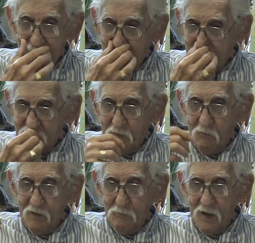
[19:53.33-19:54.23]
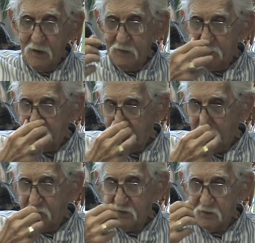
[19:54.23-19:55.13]
Because I went back in the
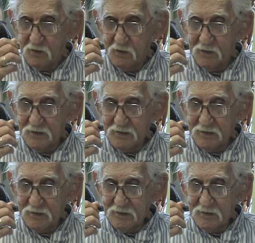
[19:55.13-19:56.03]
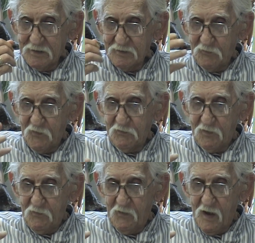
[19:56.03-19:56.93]
service in
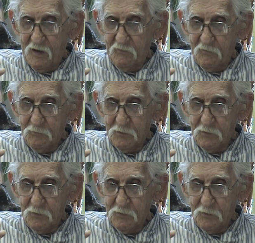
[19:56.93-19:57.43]
55,